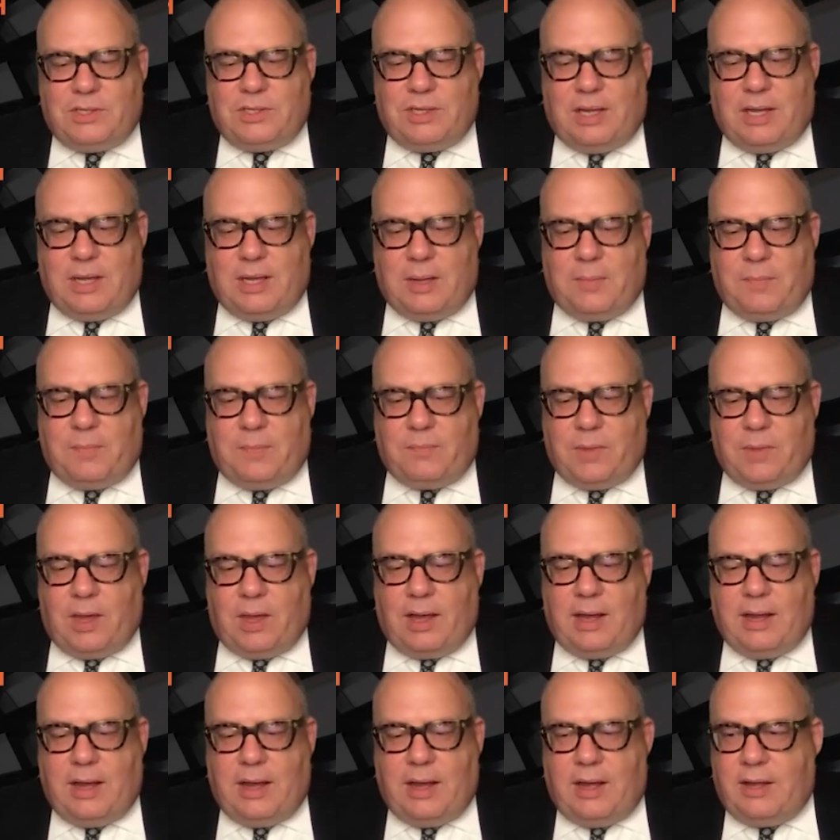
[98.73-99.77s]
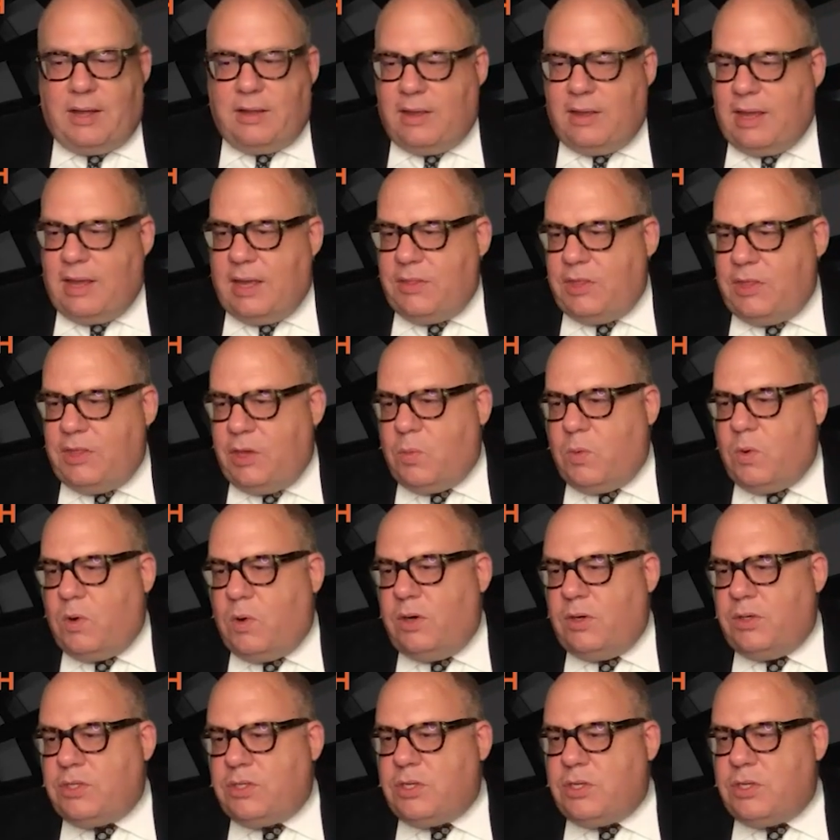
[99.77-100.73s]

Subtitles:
II and the award.